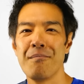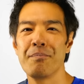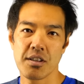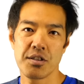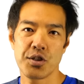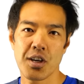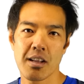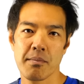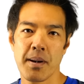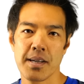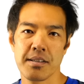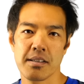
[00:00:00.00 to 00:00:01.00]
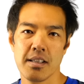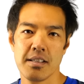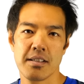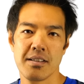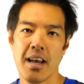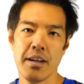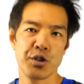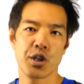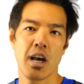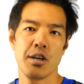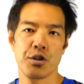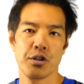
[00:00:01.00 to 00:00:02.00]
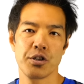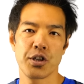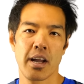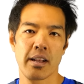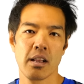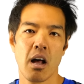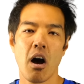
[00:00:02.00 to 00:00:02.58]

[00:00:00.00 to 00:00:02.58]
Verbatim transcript: This channel basically is an educational channel.